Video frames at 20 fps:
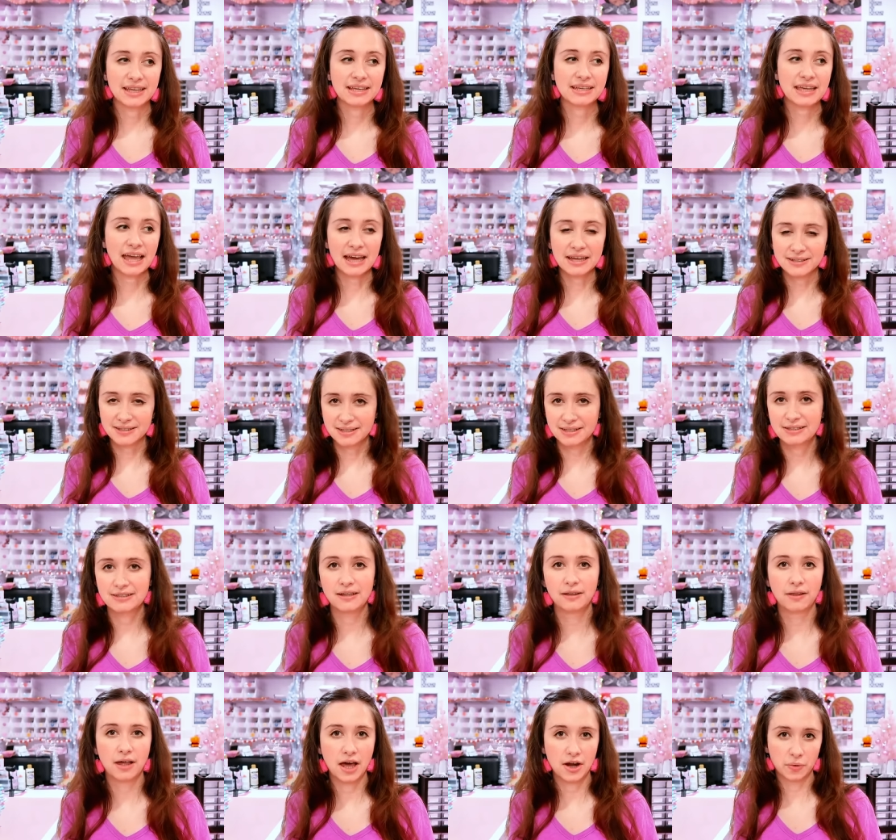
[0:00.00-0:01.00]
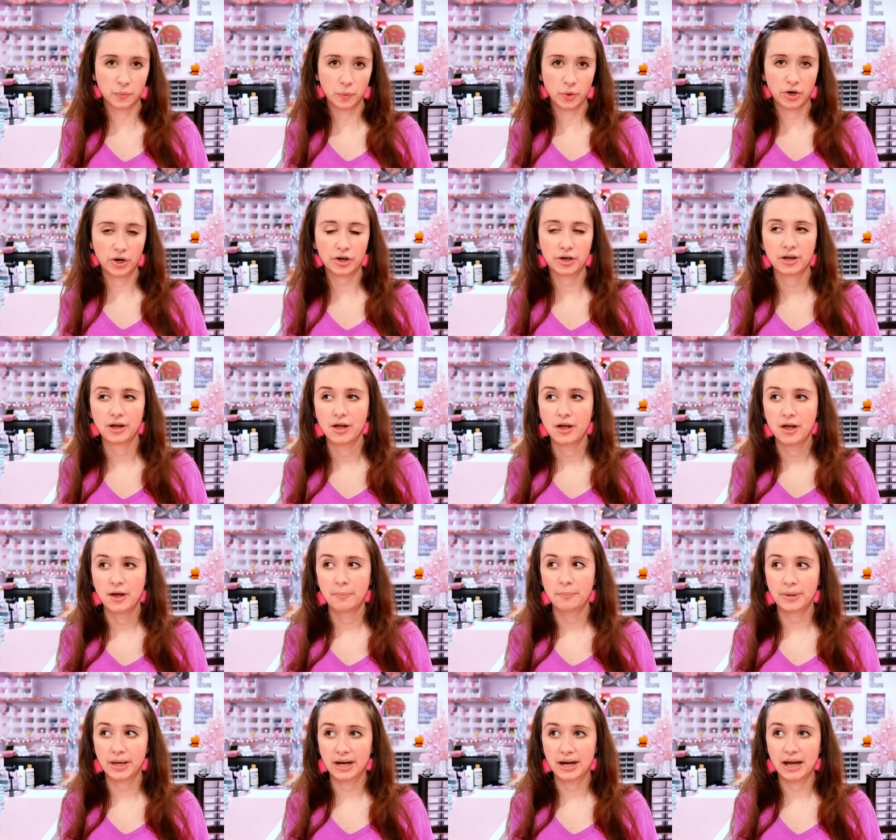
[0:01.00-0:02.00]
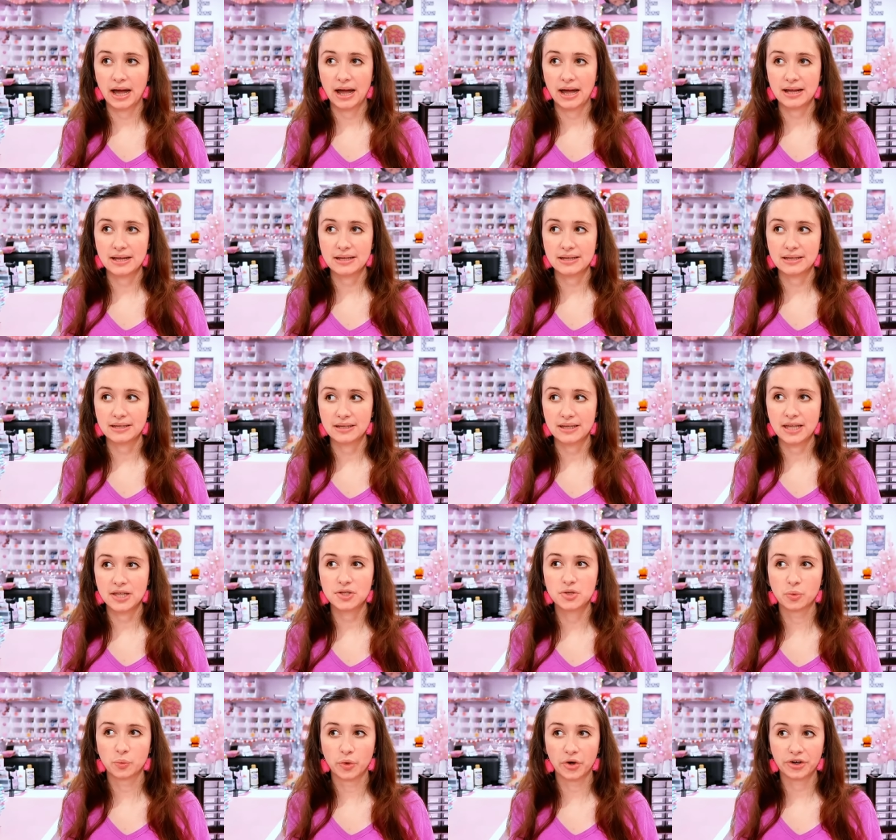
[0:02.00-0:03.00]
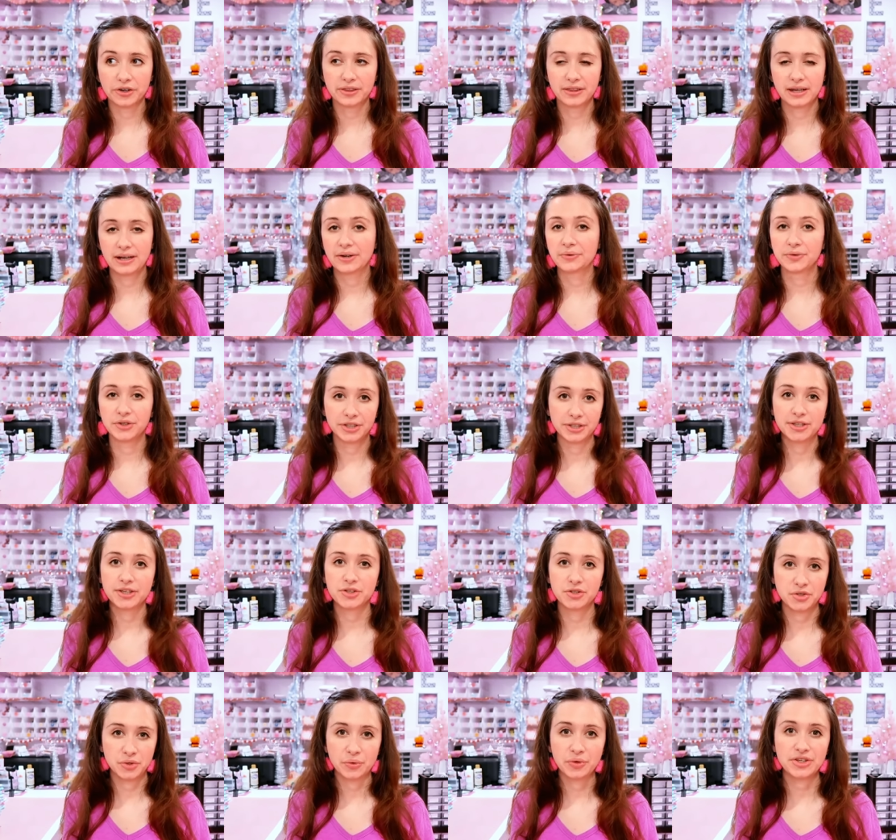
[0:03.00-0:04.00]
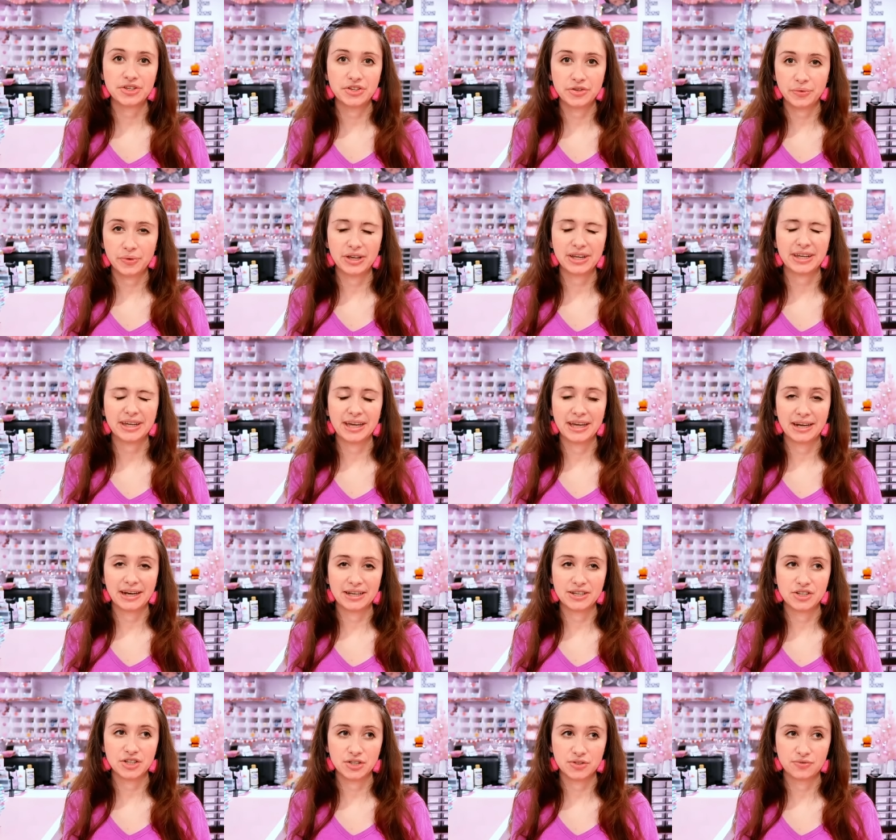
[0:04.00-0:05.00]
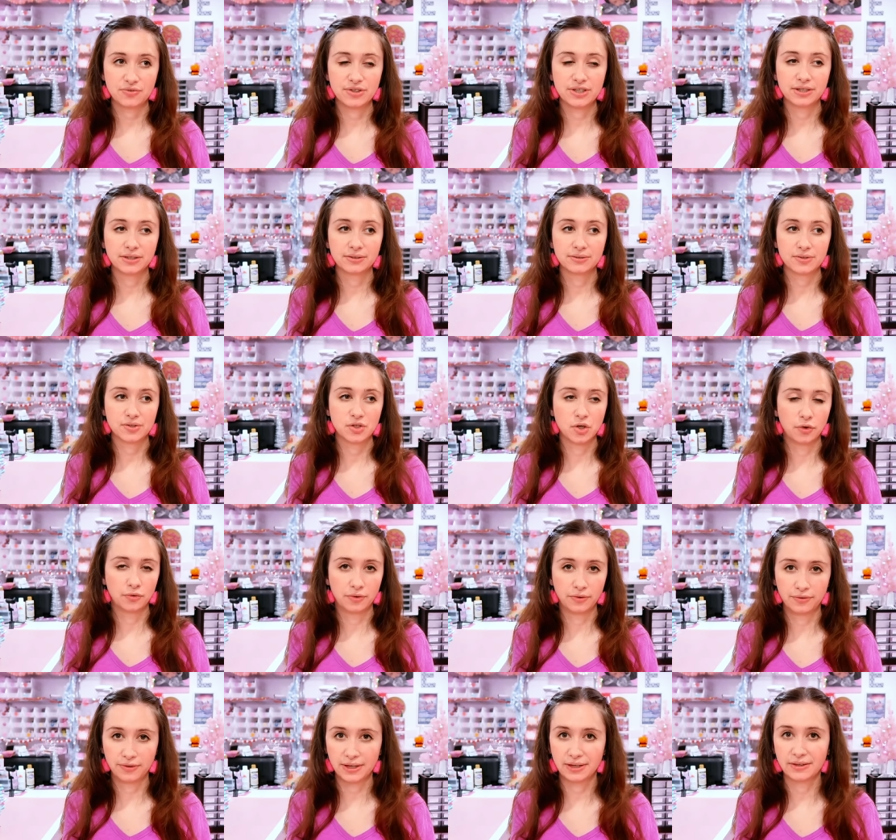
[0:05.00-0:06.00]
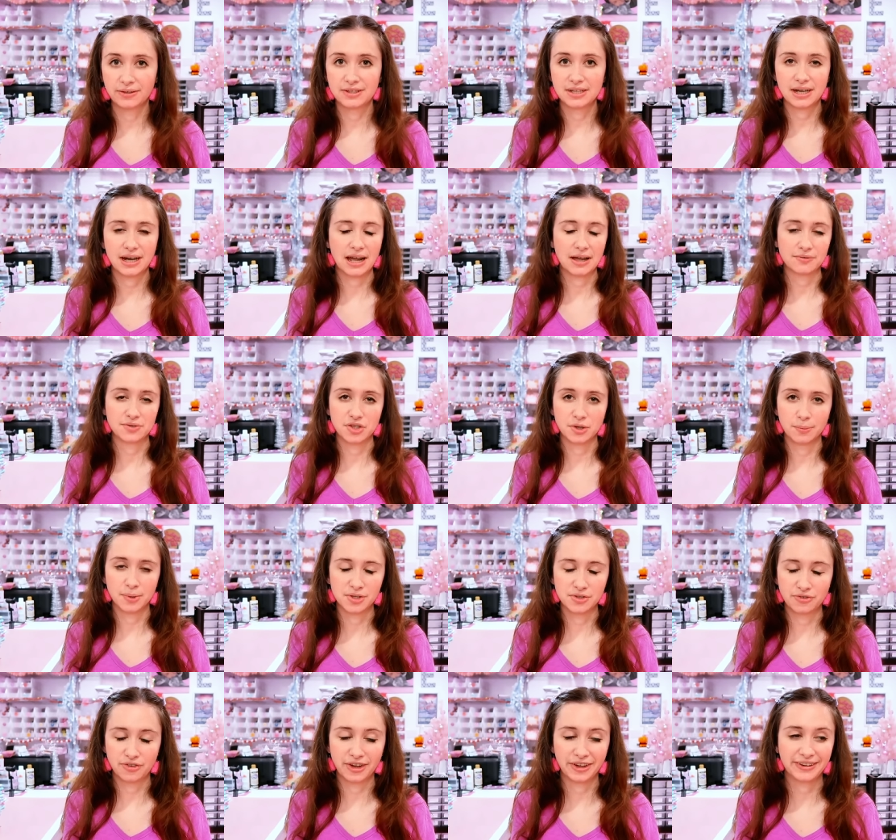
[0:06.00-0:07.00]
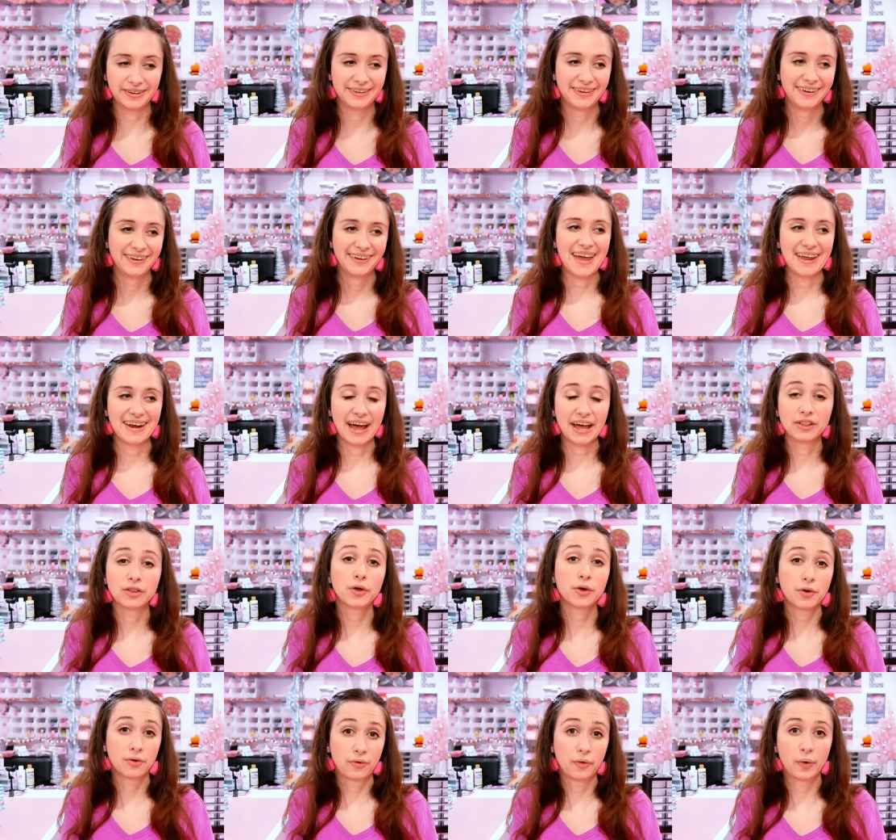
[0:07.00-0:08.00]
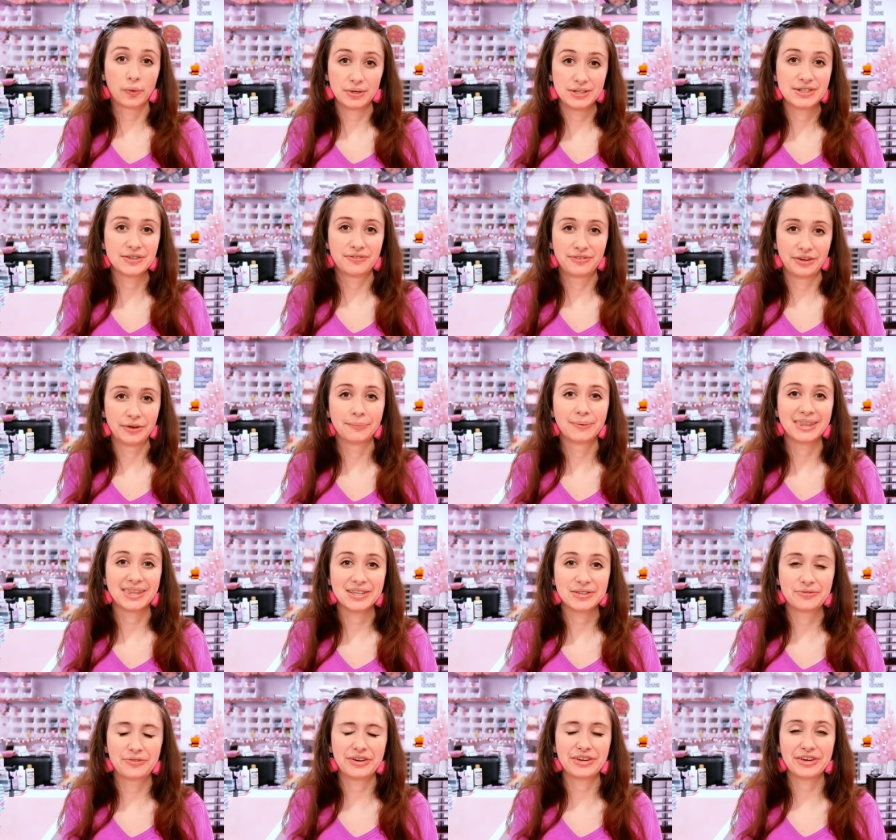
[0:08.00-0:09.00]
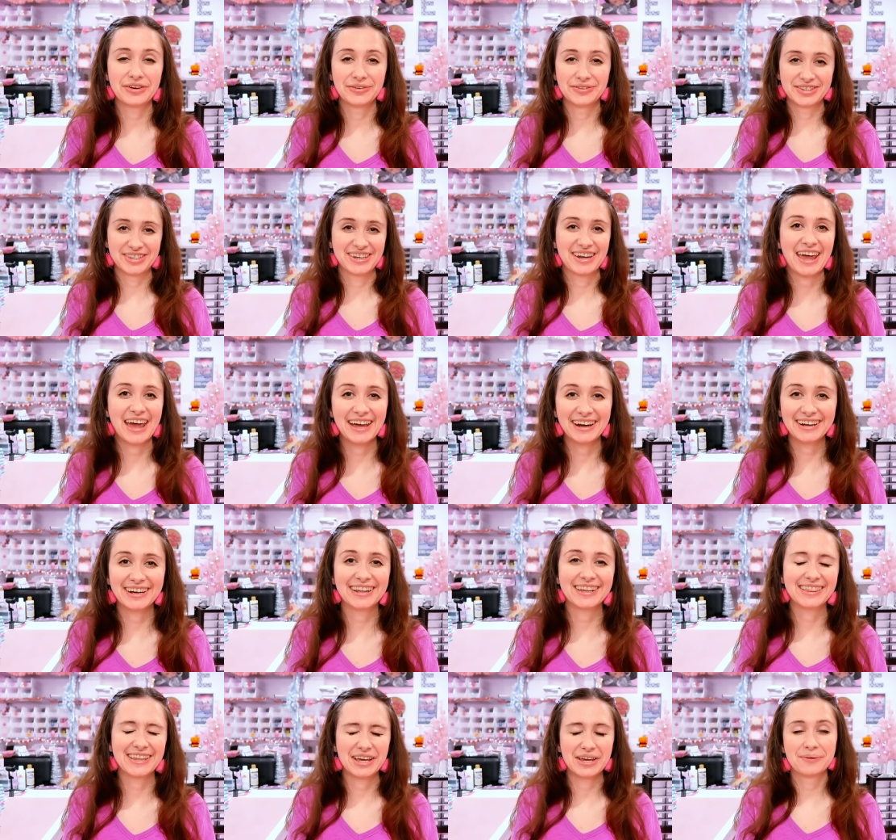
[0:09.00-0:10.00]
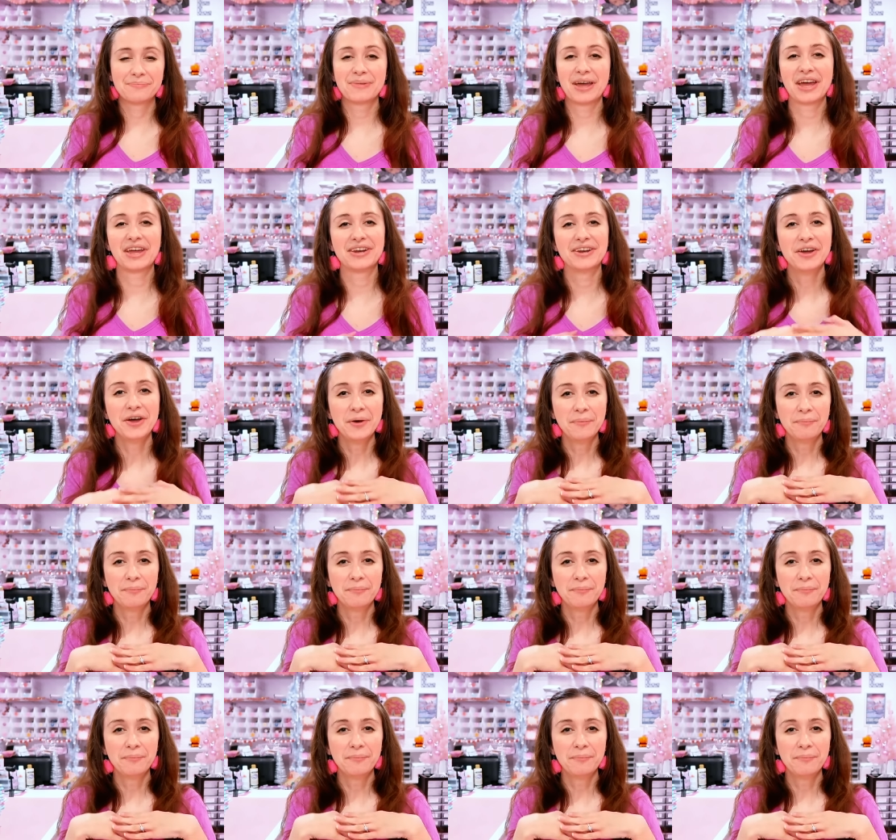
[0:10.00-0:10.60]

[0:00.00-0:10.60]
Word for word: Like, yes, it's a lot of work, but I it's work that I really enjoy doing and I just feel so fulfilled and I have so much fun and I look forward to filming these videos and editing them and